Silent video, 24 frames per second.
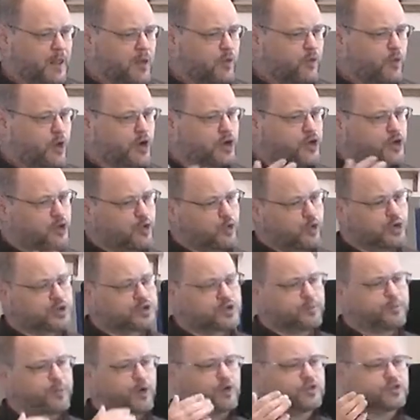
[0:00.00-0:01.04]
where you were
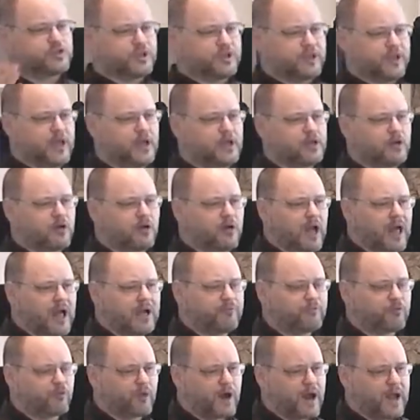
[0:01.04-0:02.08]
supposed to get your
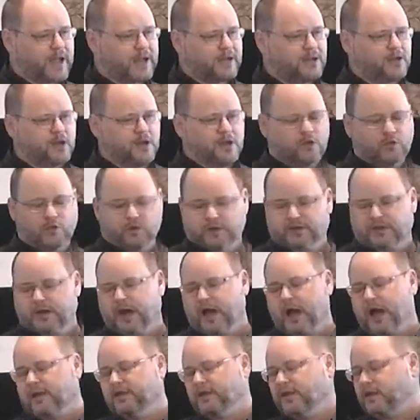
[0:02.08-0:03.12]
life right with
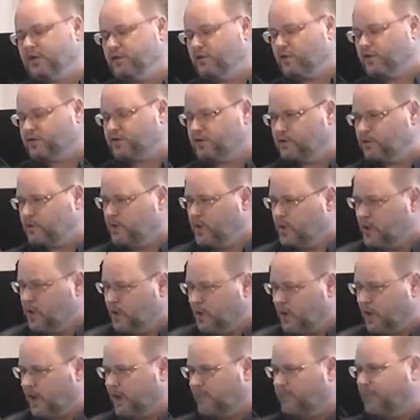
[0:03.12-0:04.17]
God, that you were to
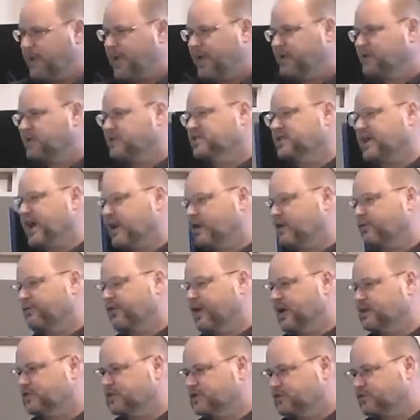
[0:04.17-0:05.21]
uh, make the
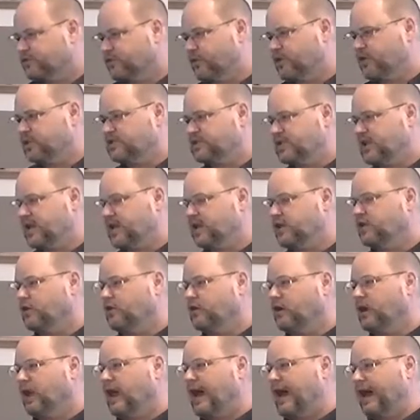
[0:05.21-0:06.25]
sacrifices for the sin in
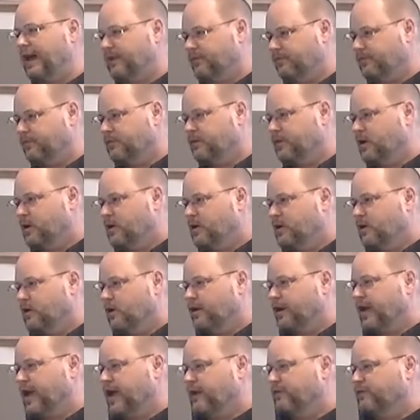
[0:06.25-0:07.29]
your life.
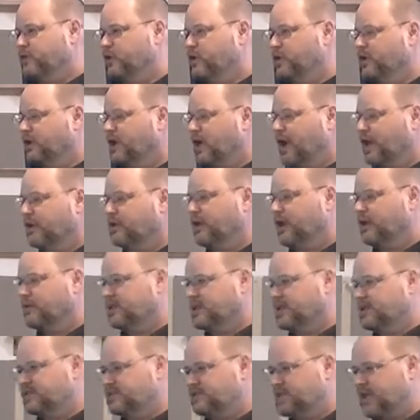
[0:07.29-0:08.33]
Okay, if you had not done
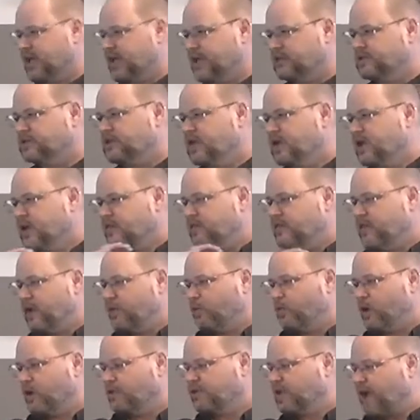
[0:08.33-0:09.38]
these things, then
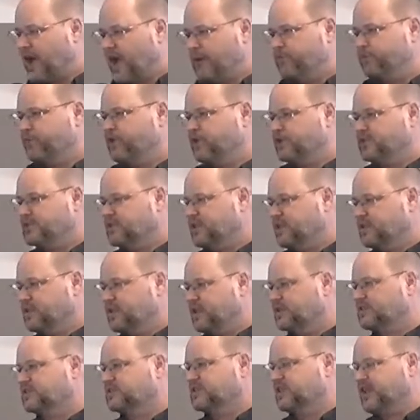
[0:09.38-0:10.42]
what the high priest did
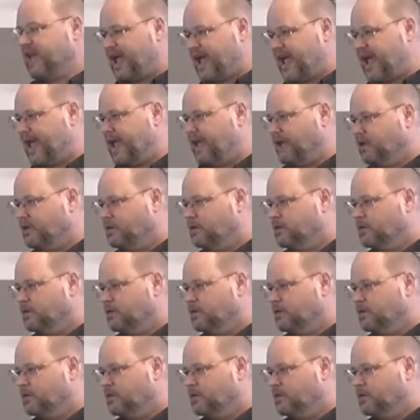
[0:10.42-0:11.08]
this day